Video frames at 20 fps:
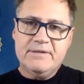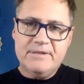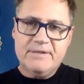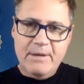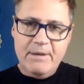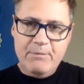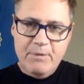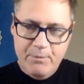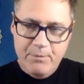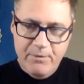
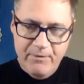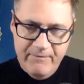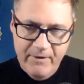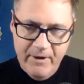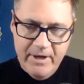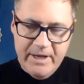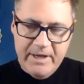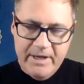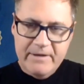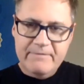someone
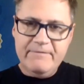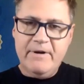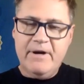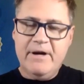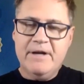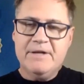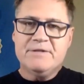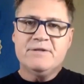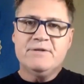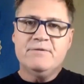providing
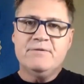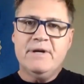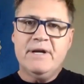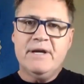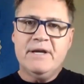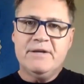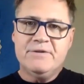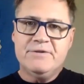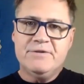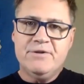advice to
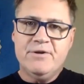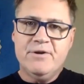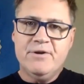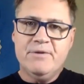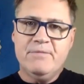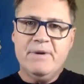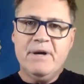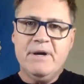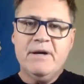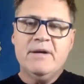a
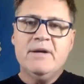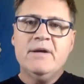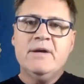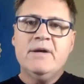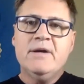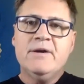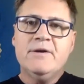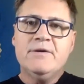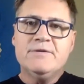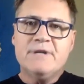consumer
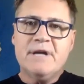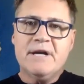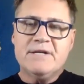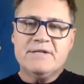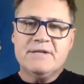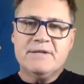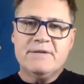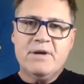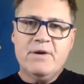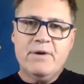who's
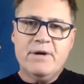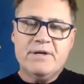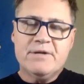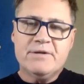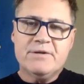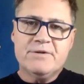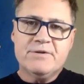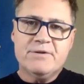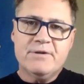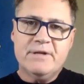asking the
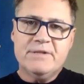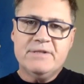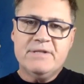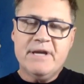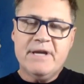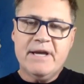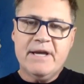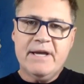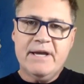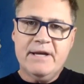question, should I
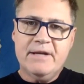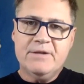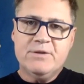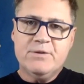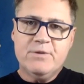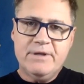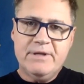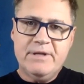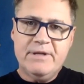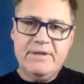take
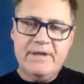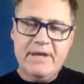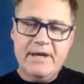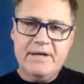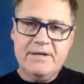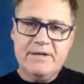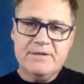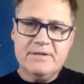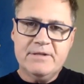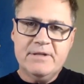out
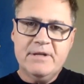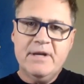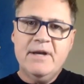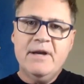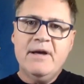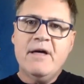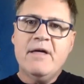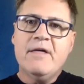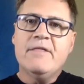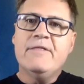$20,000?
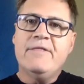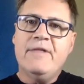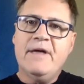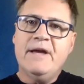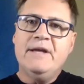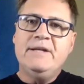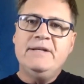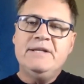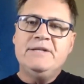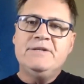
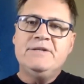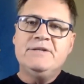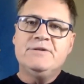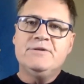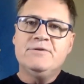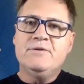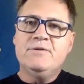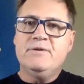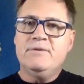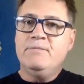They need
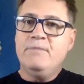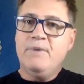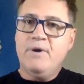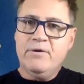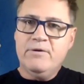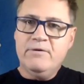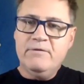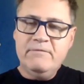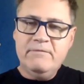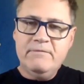to
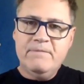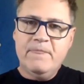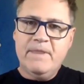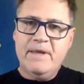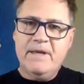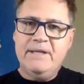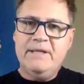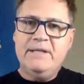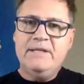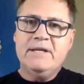model
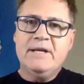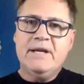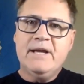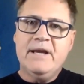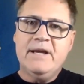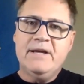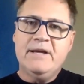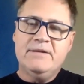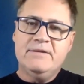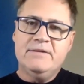and
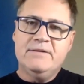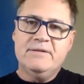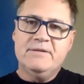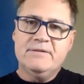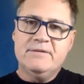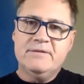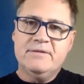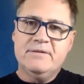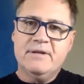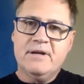indicate
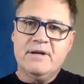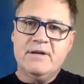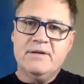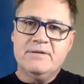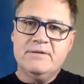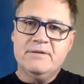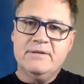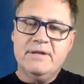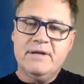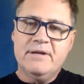to
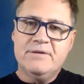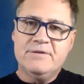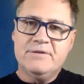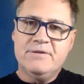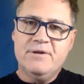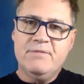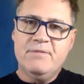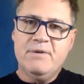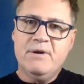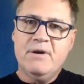the
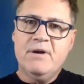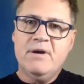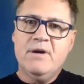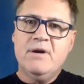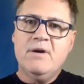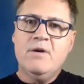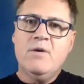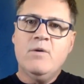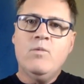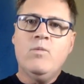consumer
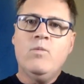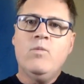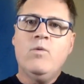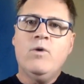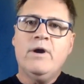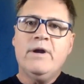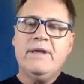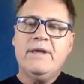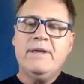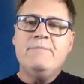
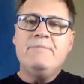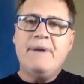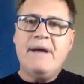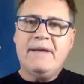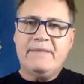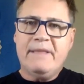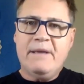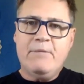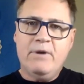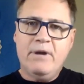what
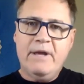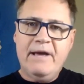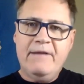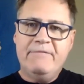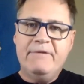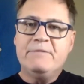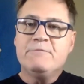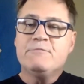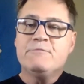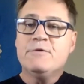impact that will
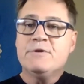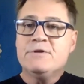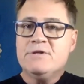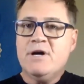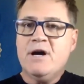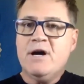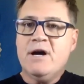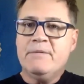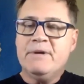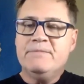have in
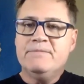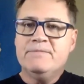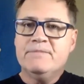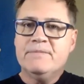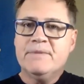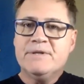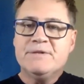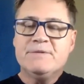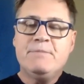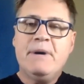retirement.
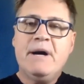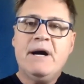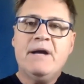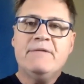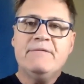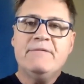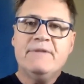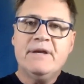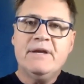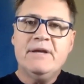It's
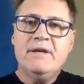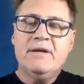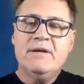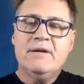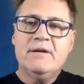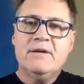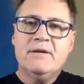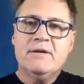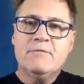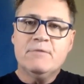part of the
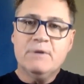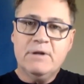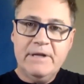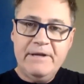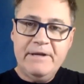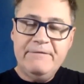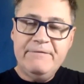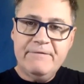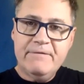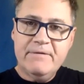
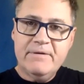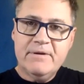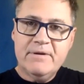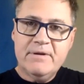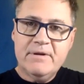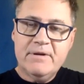relief